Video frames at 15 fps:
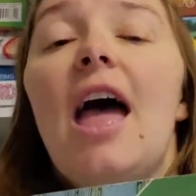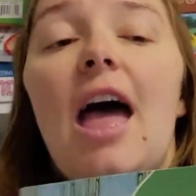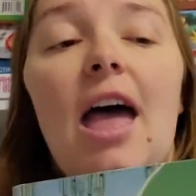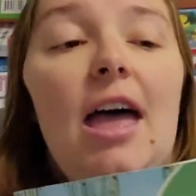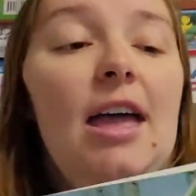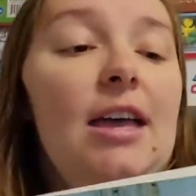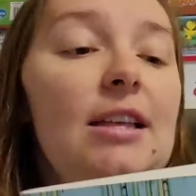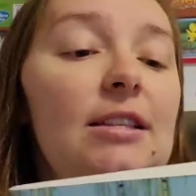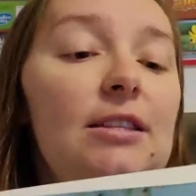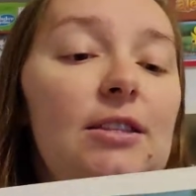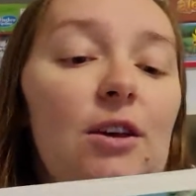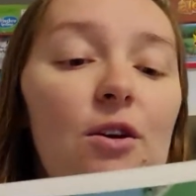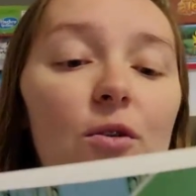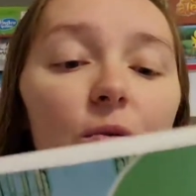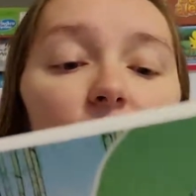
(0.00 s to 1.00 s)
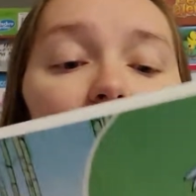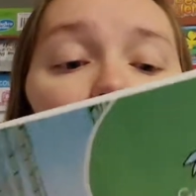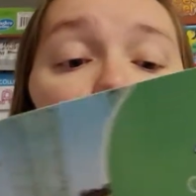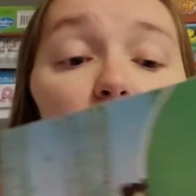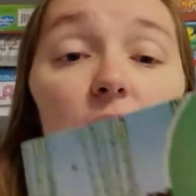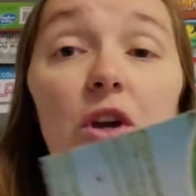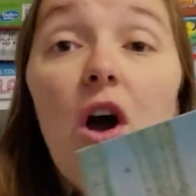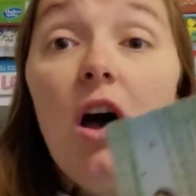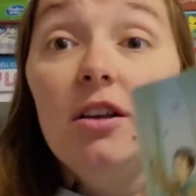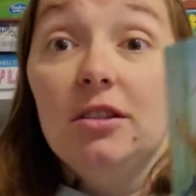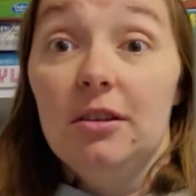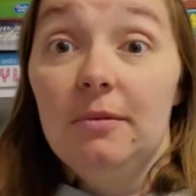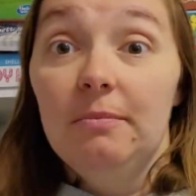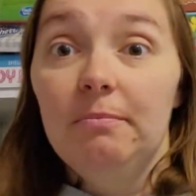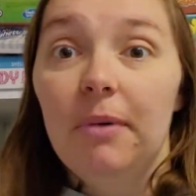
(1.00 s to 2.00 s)
and so that's really
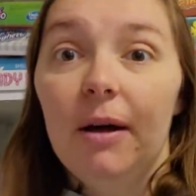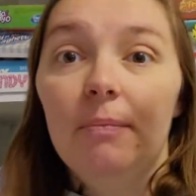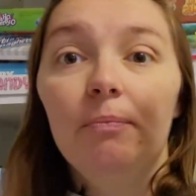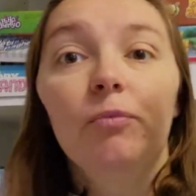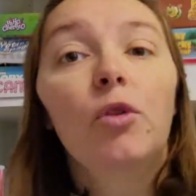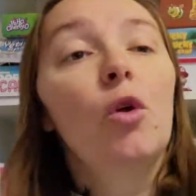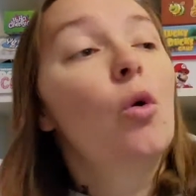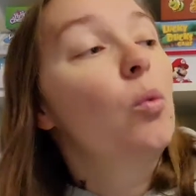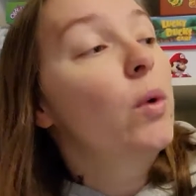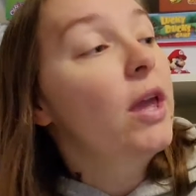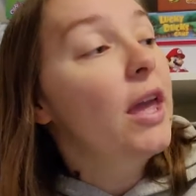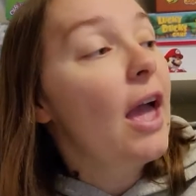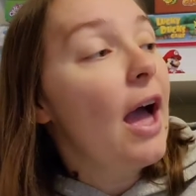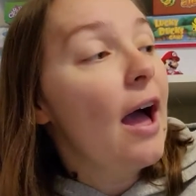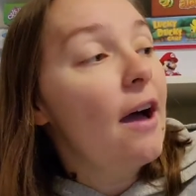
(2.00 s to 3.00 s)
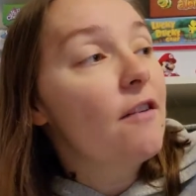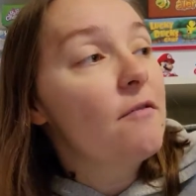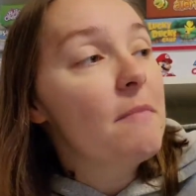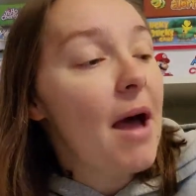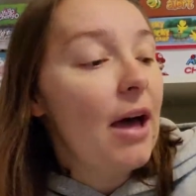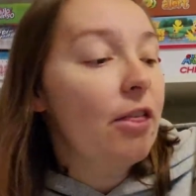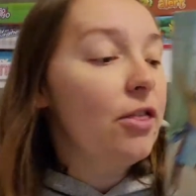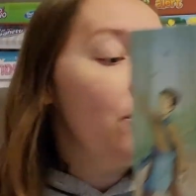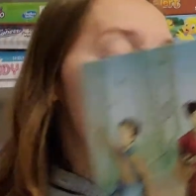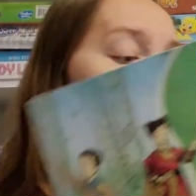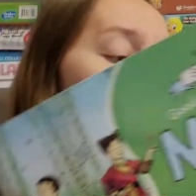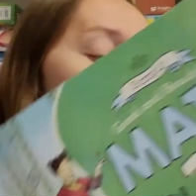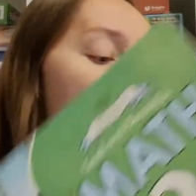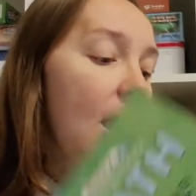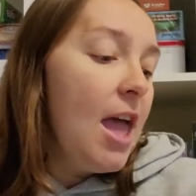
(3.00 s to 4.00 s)
awesome. But we have Math
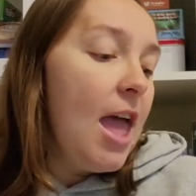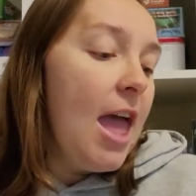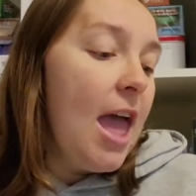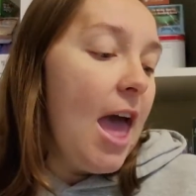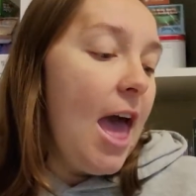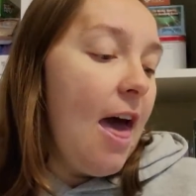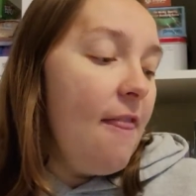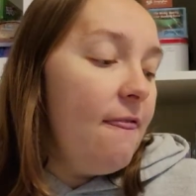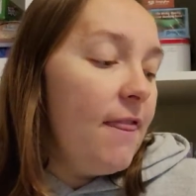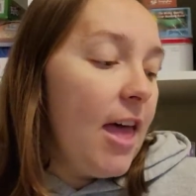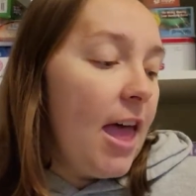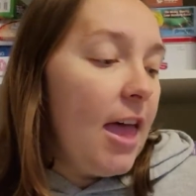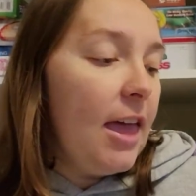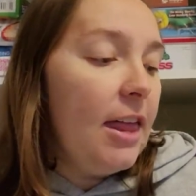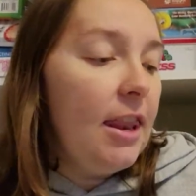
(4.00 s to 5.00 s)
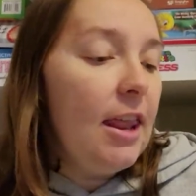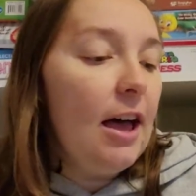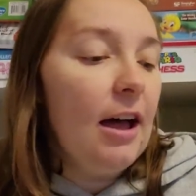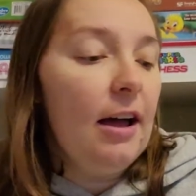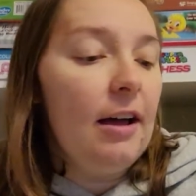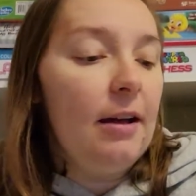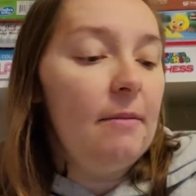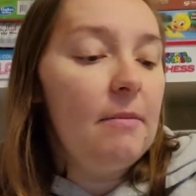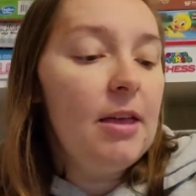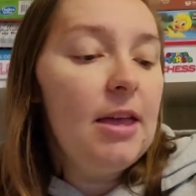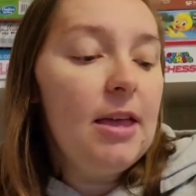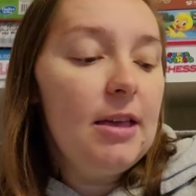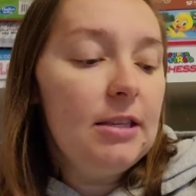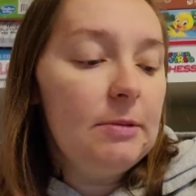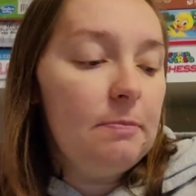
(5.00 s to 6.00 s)
3, and then
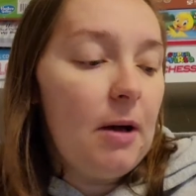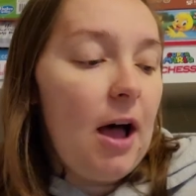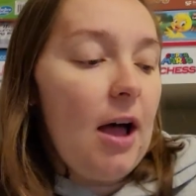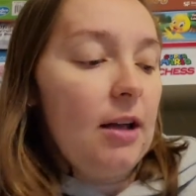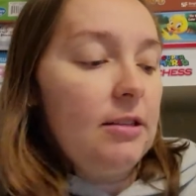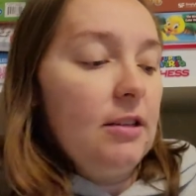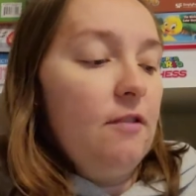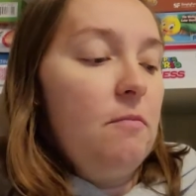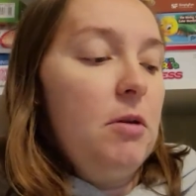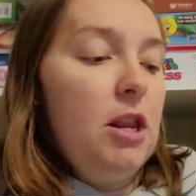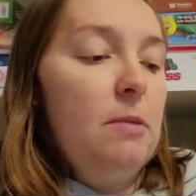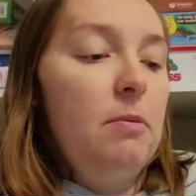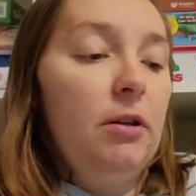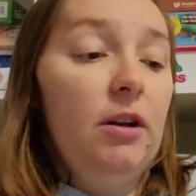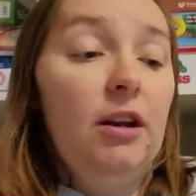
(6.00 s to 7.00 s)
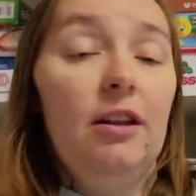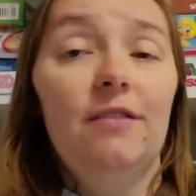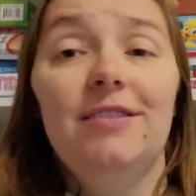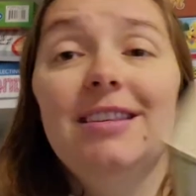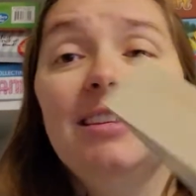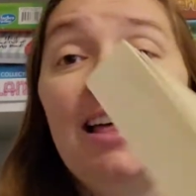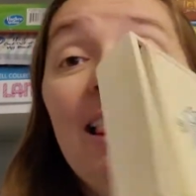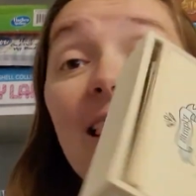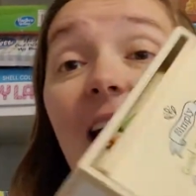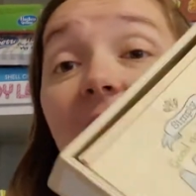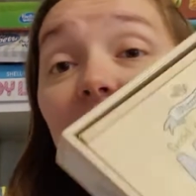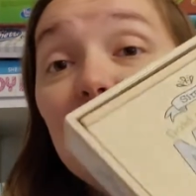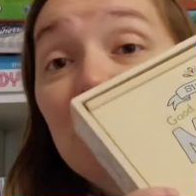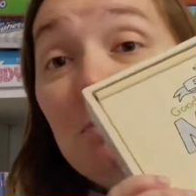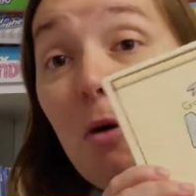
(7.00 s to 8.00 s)
his box of manipulatives is a
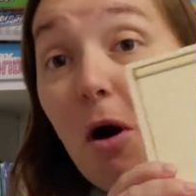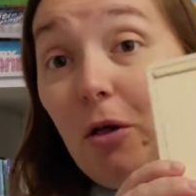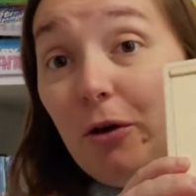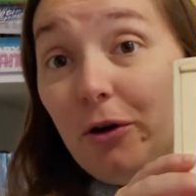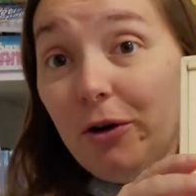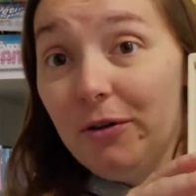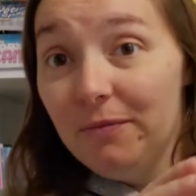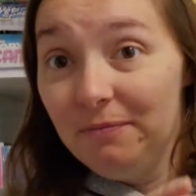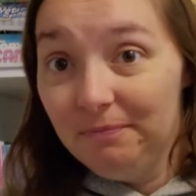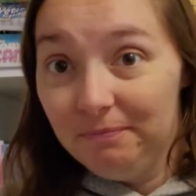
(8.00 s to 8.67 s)
lot smaller.